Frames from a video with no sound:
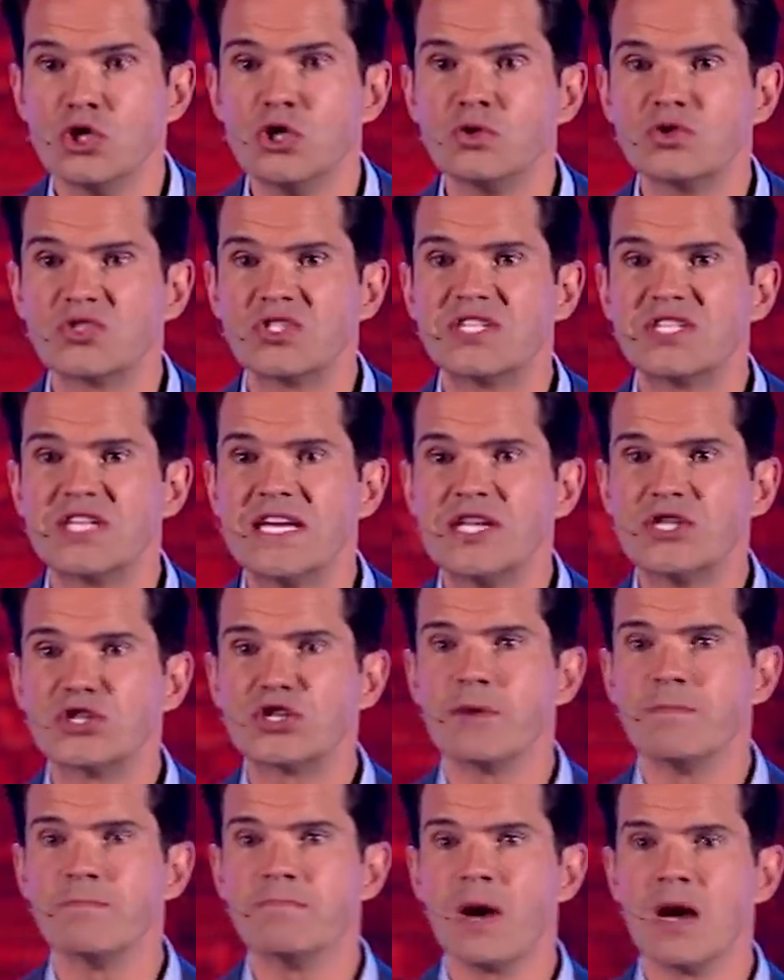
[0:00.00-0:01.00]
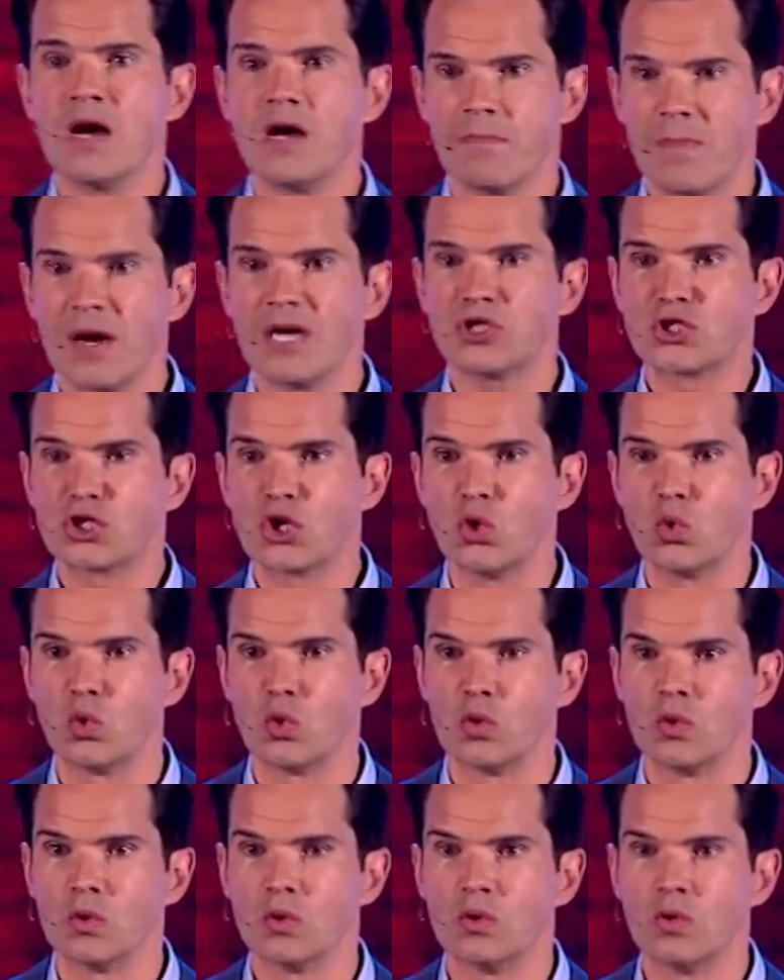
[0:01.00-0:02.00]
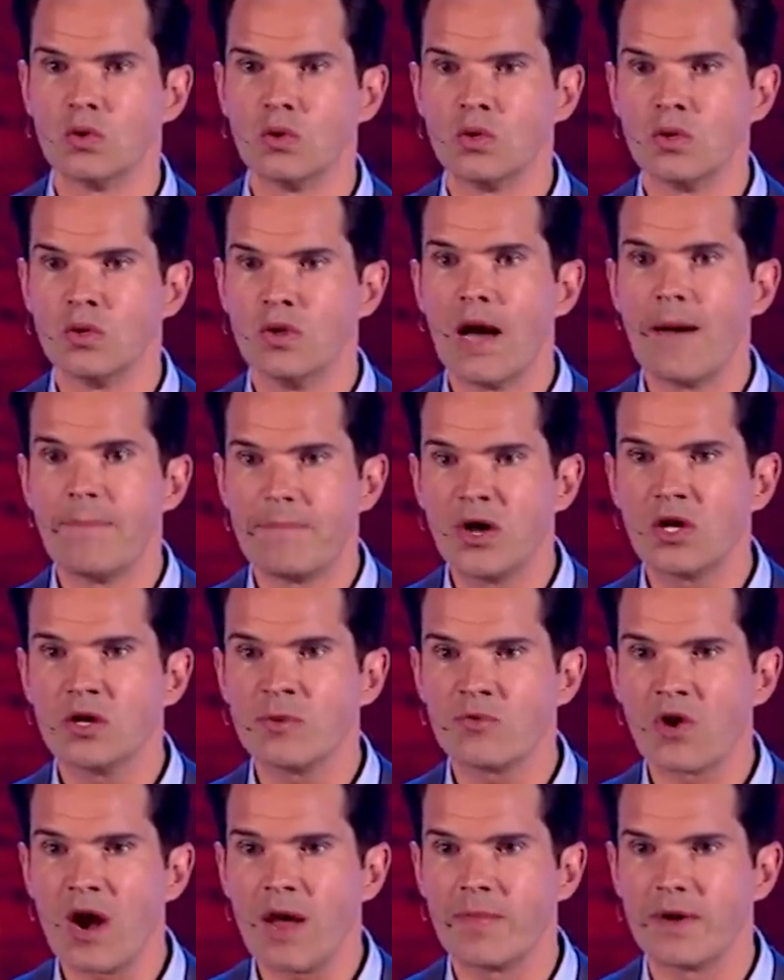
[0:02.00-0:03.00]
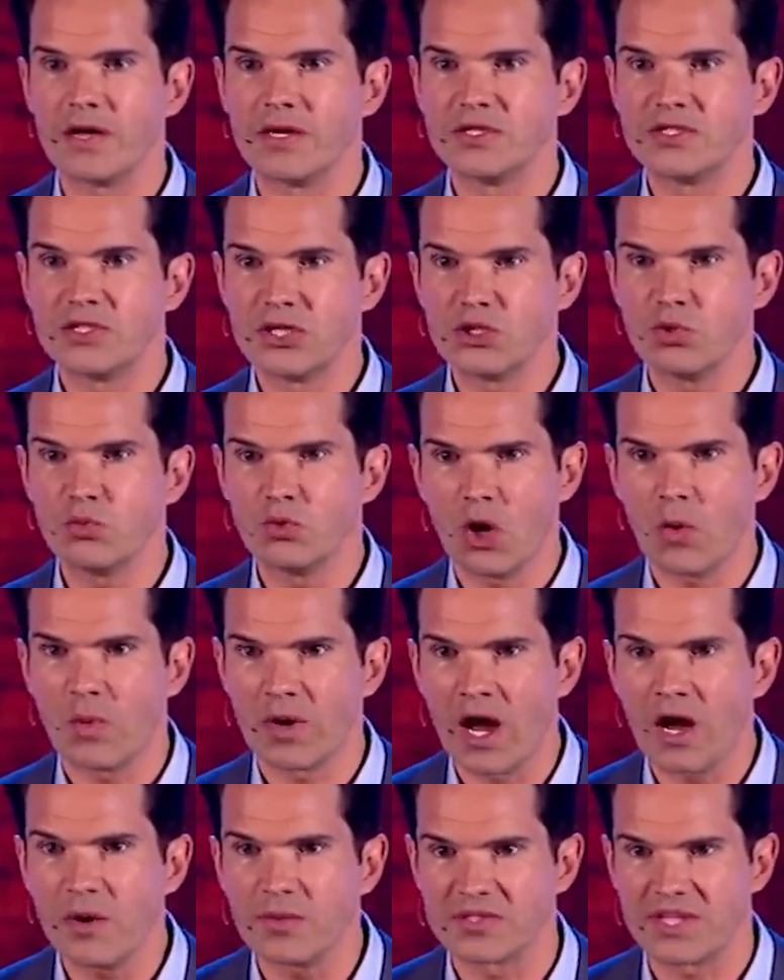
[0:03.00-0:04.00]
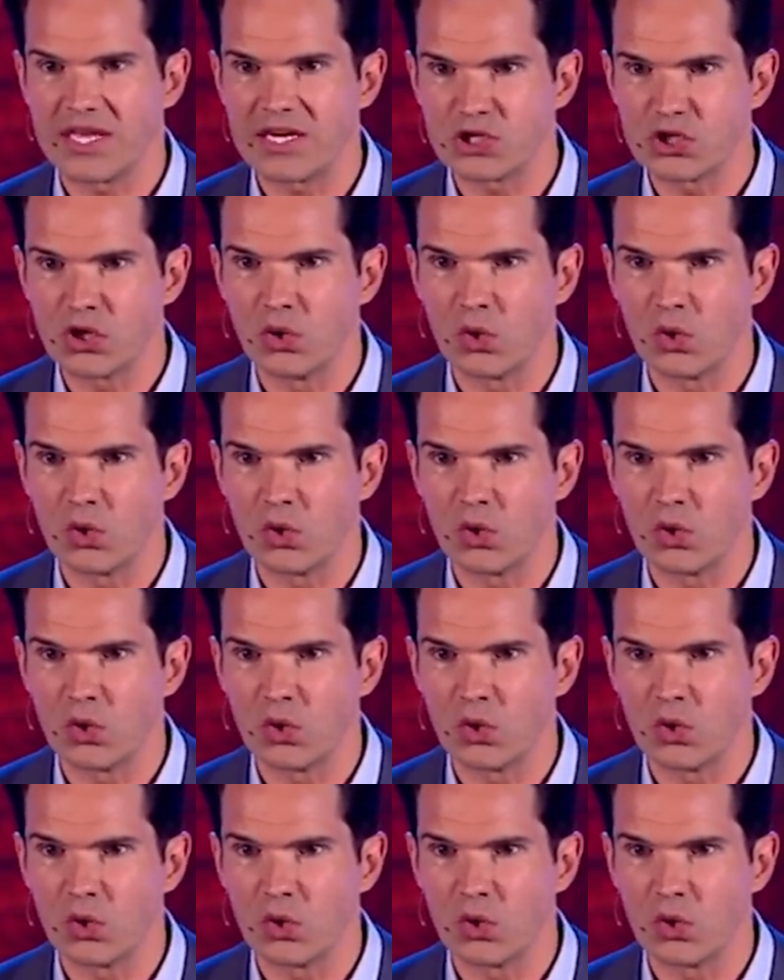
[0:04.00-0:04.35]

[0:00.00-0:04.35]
You used to teach at my school? At Burnham Grammar? Did you? Not when I was there,